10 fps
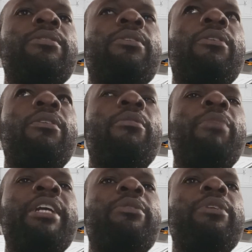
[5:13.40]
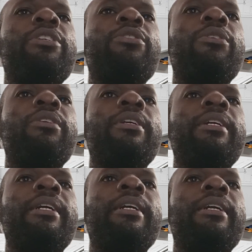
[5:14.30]
So by doing so,
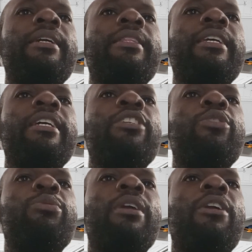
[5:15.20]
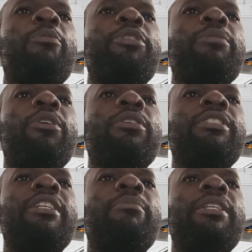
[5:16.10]
they ensure optimal
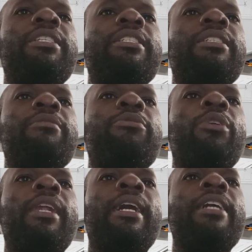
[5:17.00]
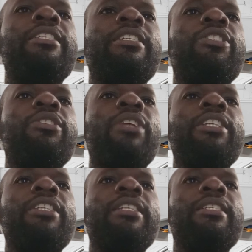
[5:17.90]
stability for large
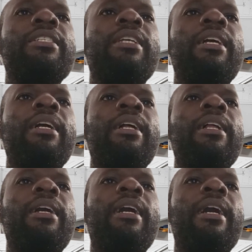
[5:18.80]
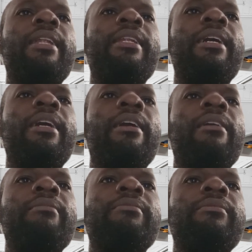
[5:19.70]
structures
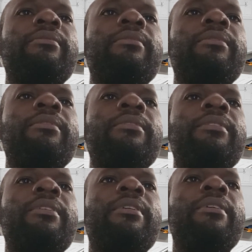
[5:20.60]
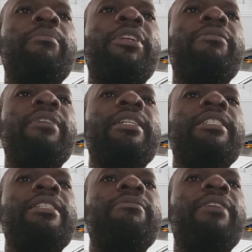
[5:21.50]
and
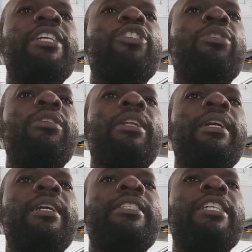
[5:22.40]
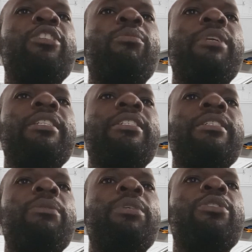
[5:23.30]
prevent differential settlement,
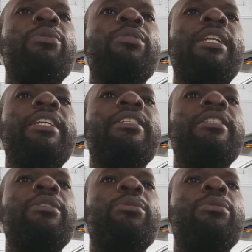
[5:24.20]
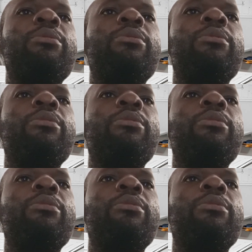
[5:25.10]
which could lead to